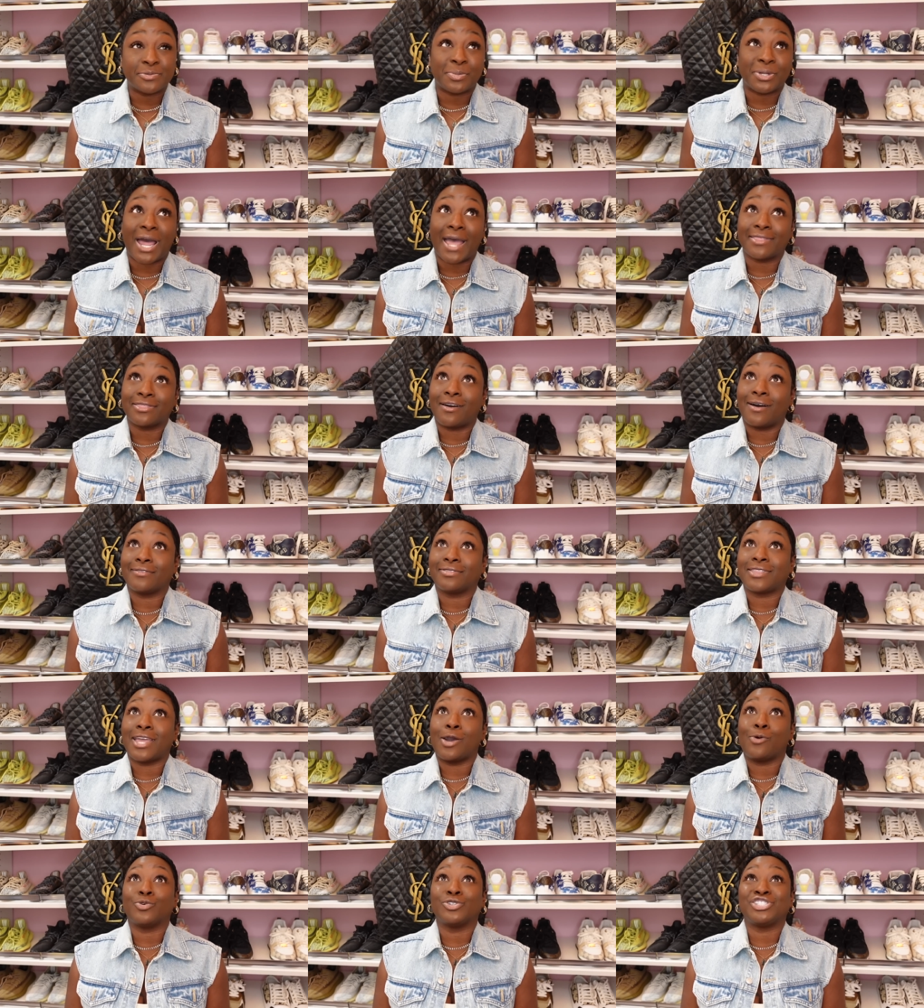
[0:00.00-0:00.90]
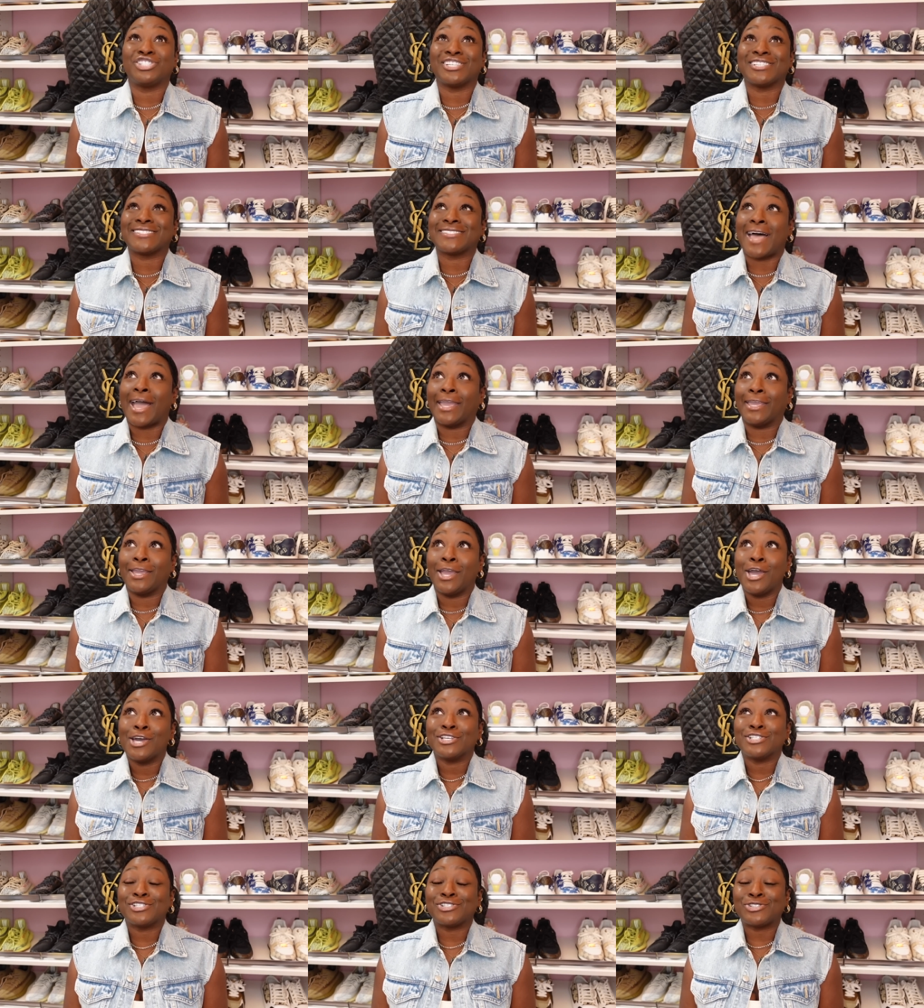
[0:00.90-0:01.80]
But I thought that was just like
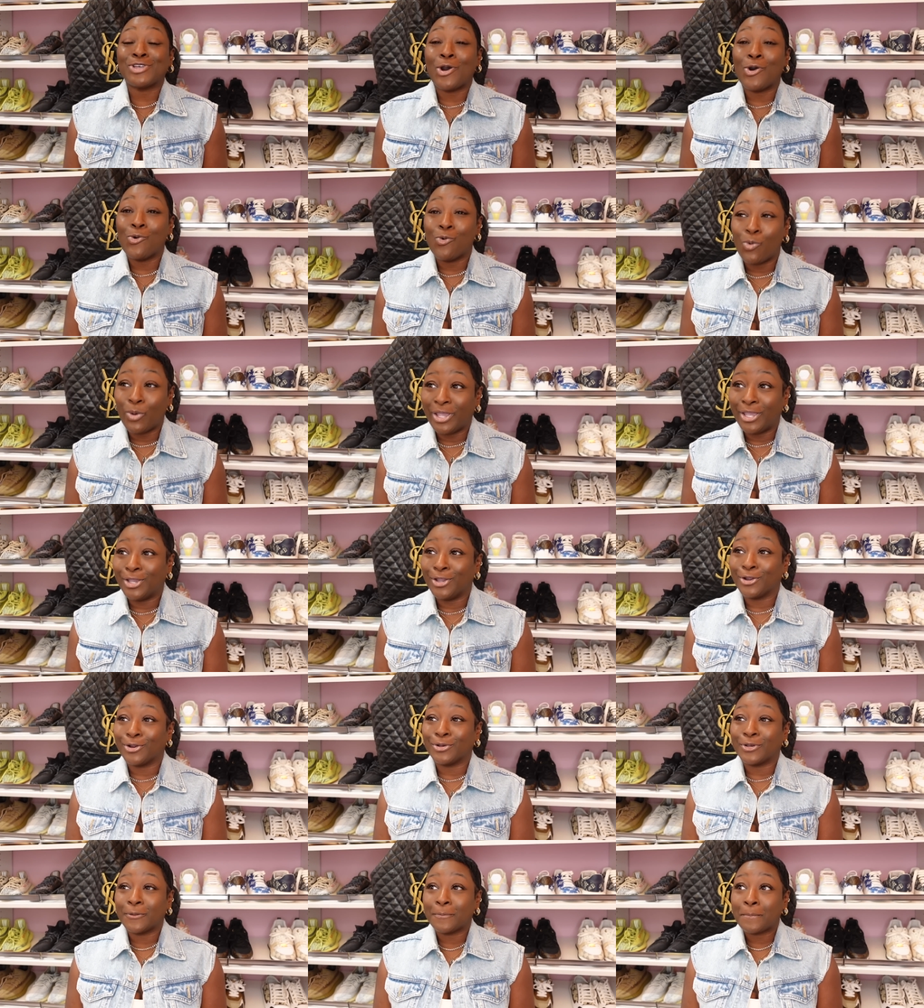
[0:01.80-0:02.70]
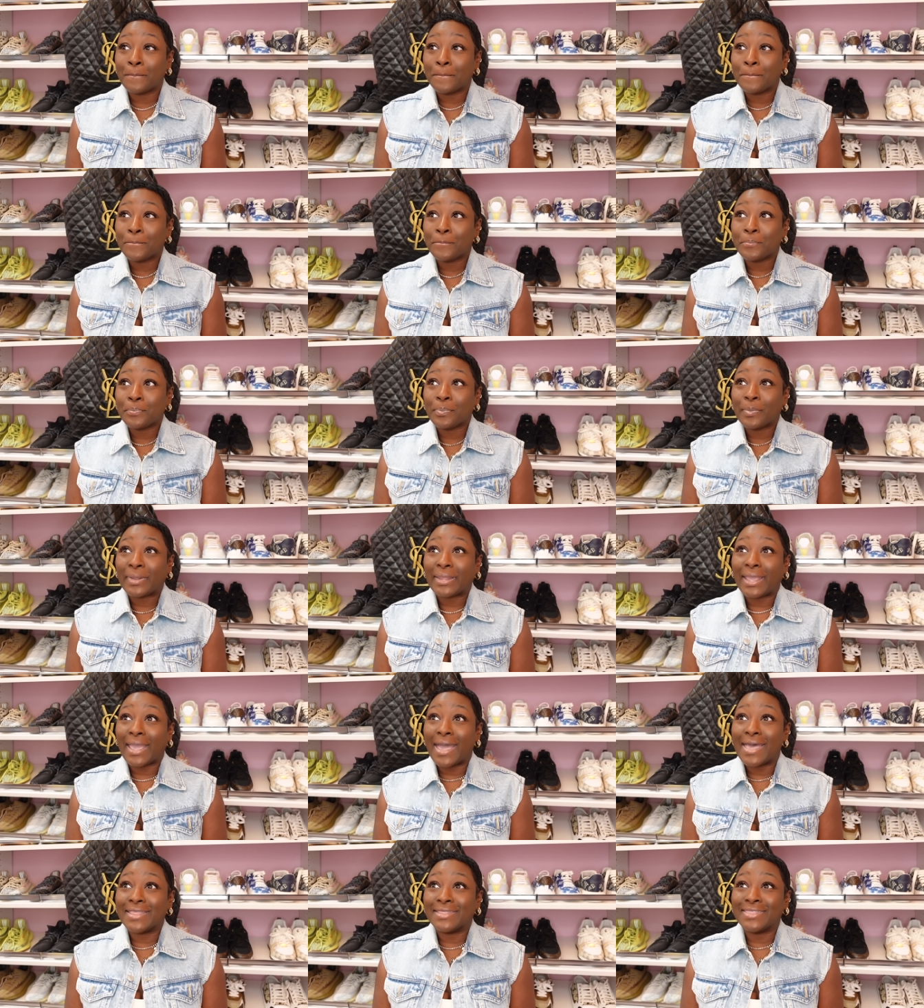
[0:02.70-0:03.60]
so weird
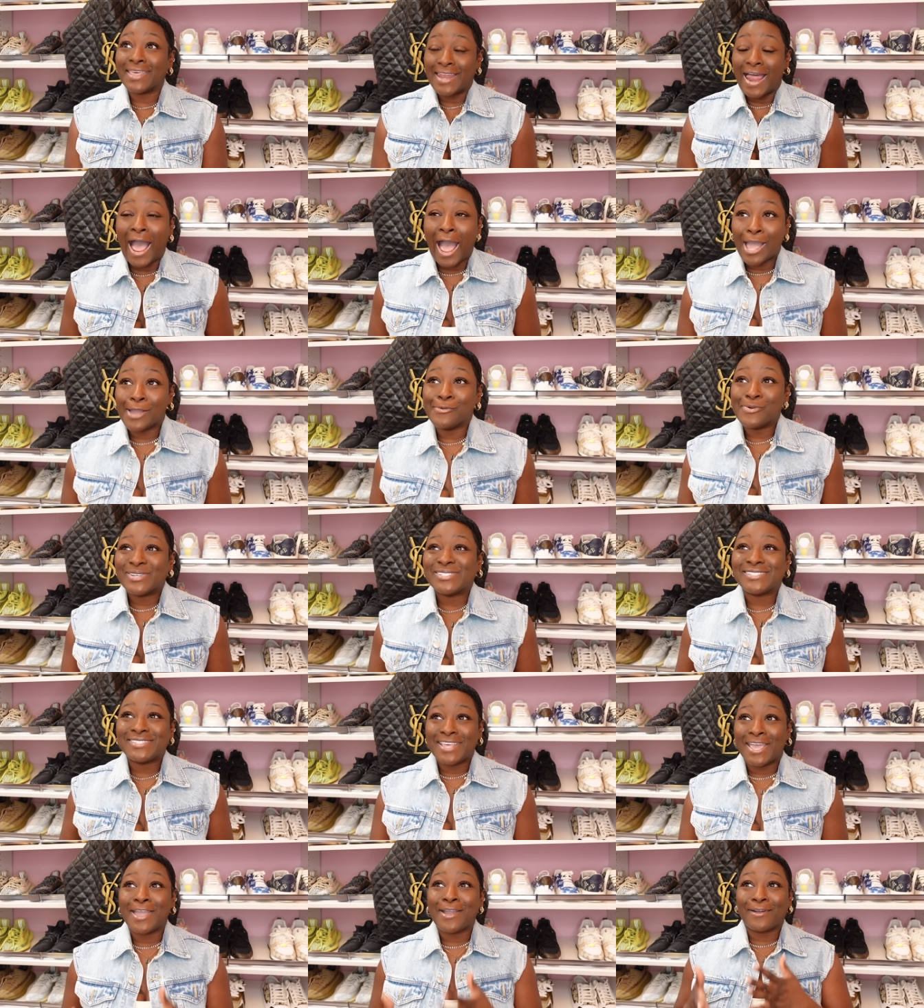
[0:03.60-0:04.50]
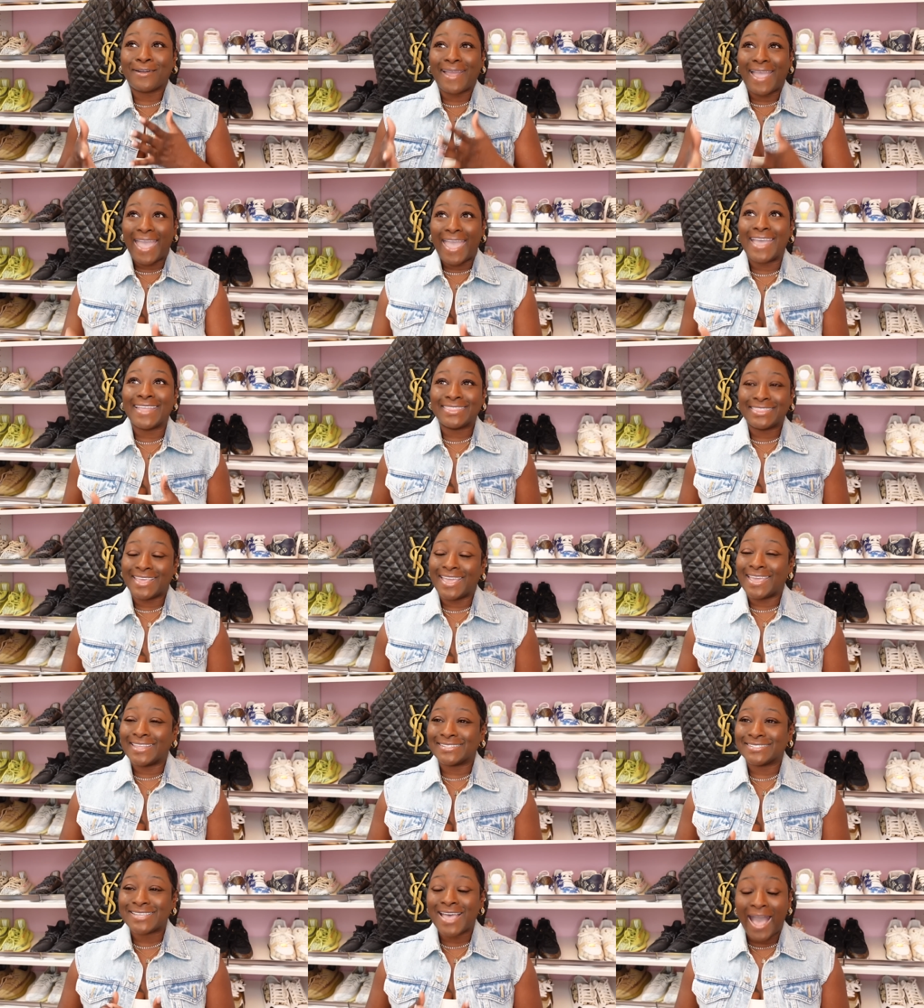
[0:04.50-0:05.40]
that I was there at
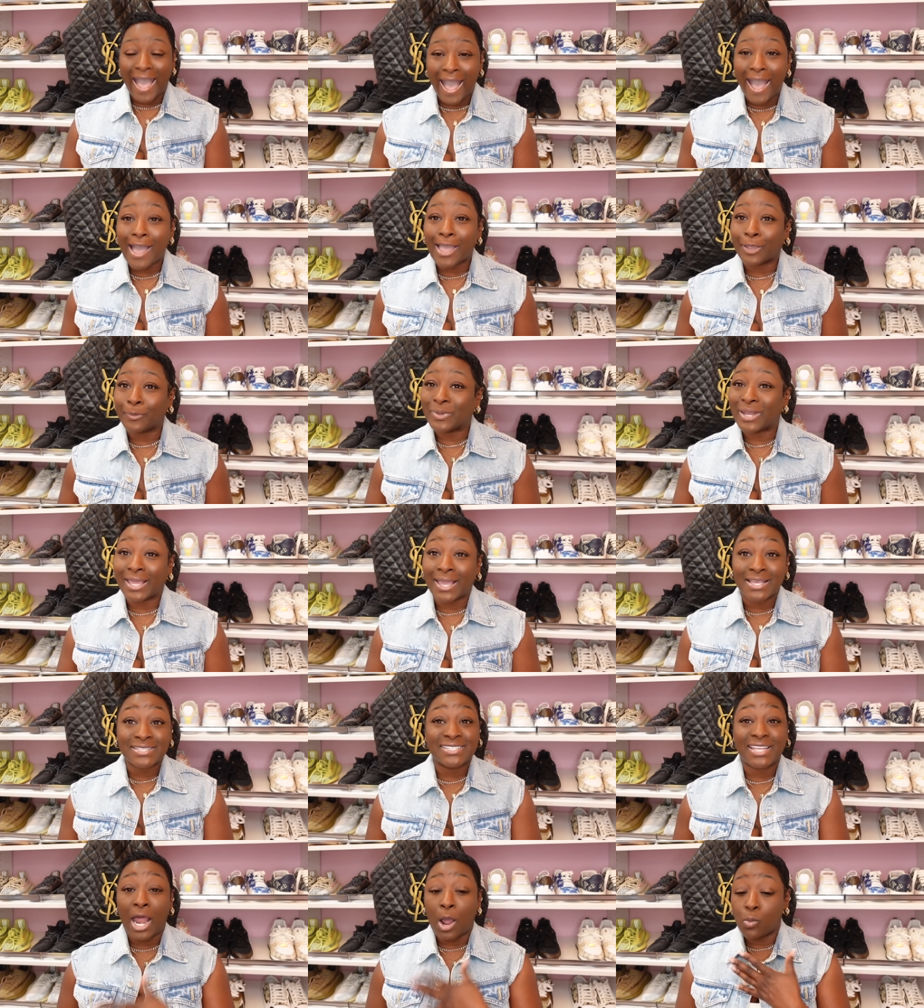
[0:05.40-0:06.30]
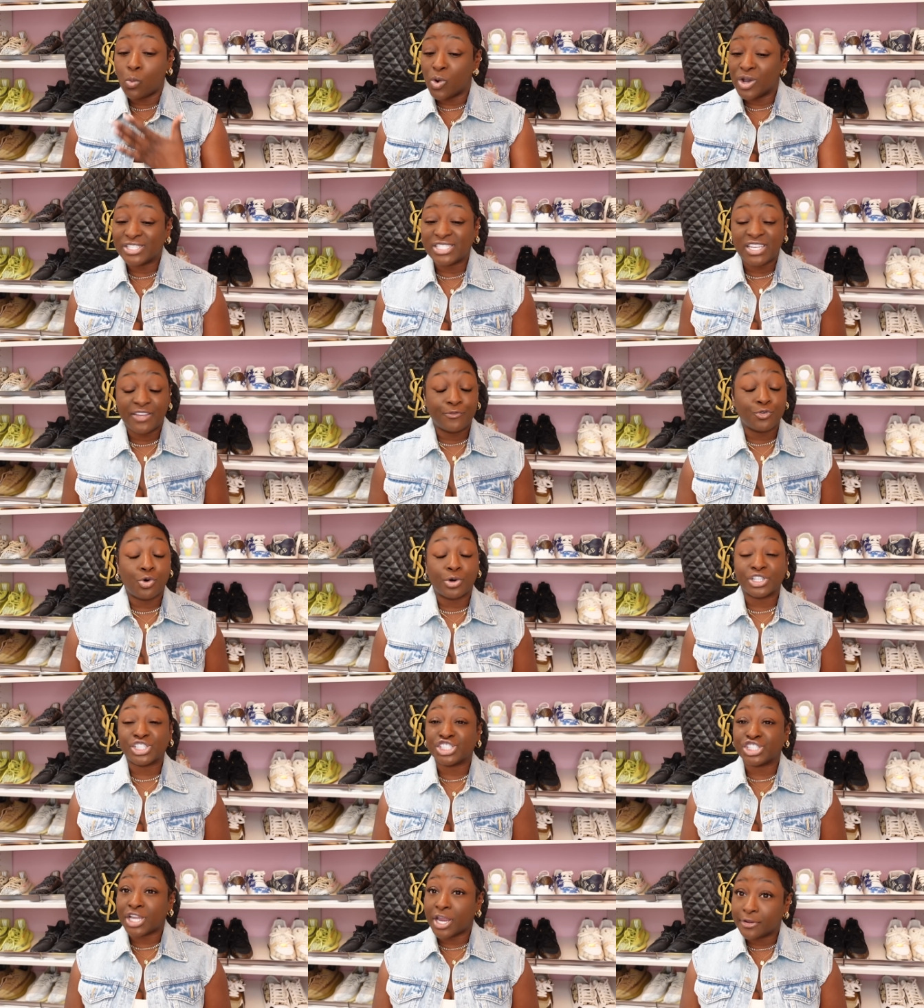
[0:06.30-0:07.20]
that time. Like I said, I wasn't even going
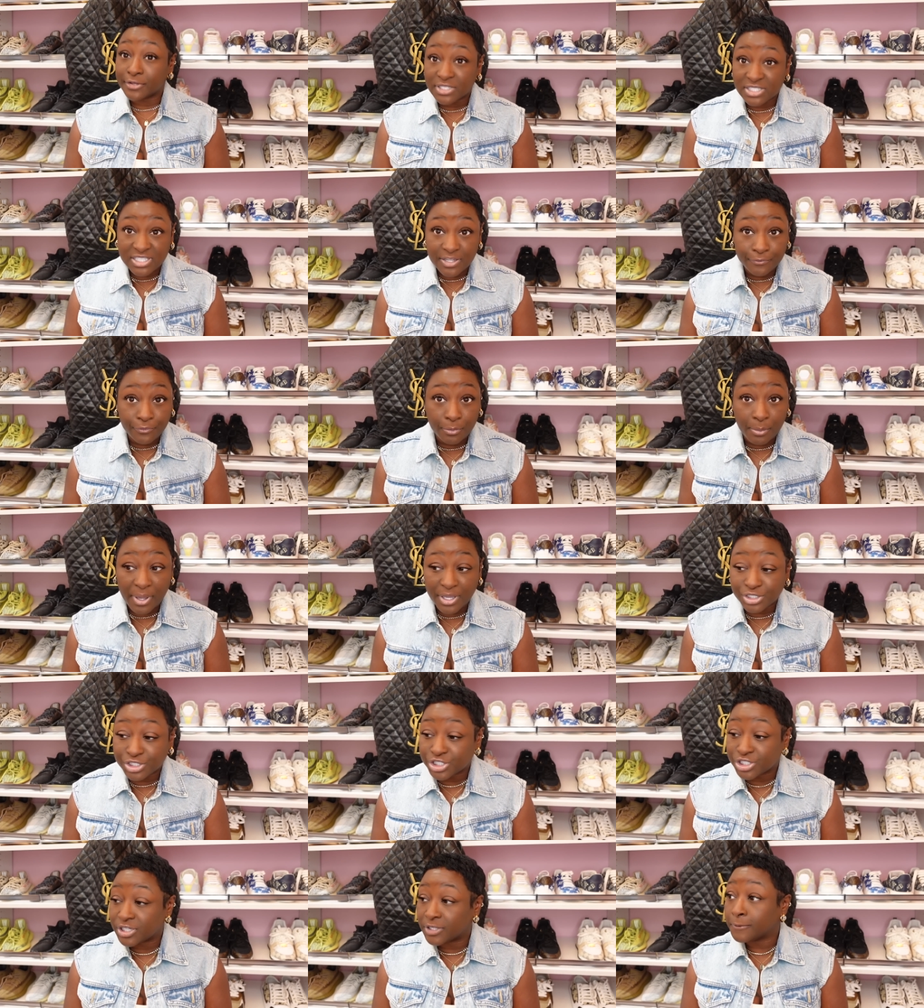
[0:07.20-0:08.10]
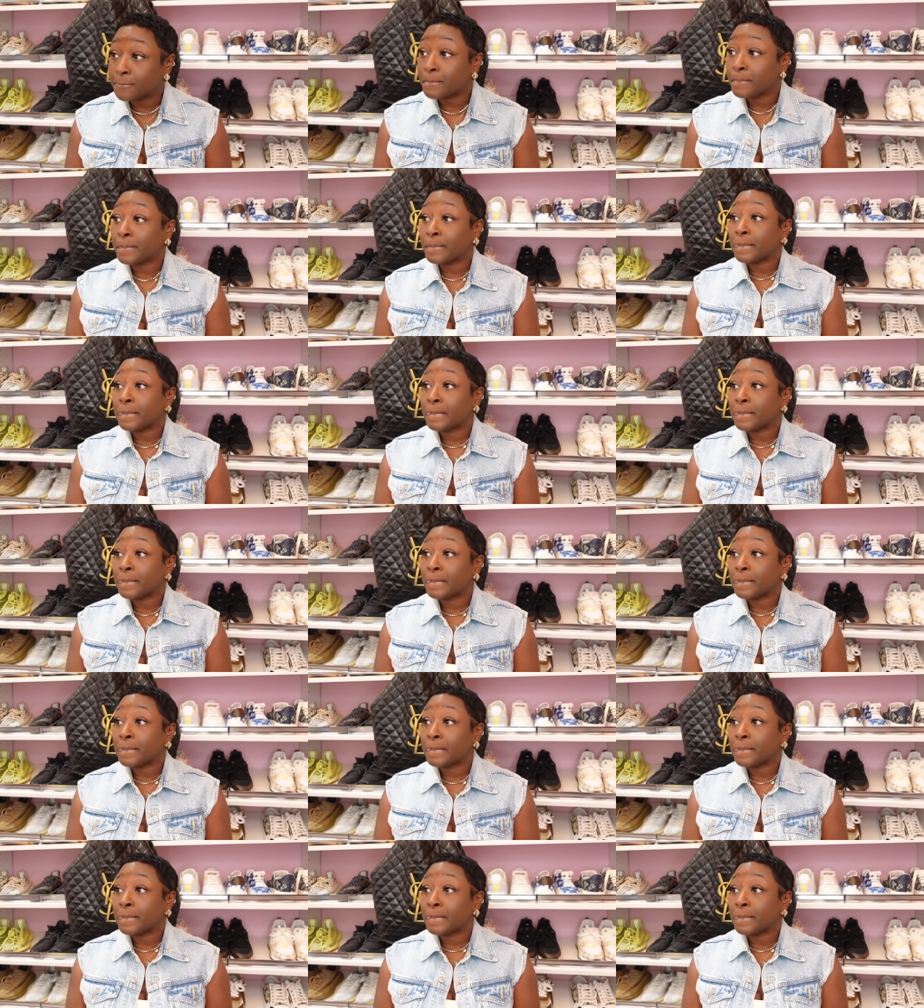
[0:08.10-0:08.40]
to share this information,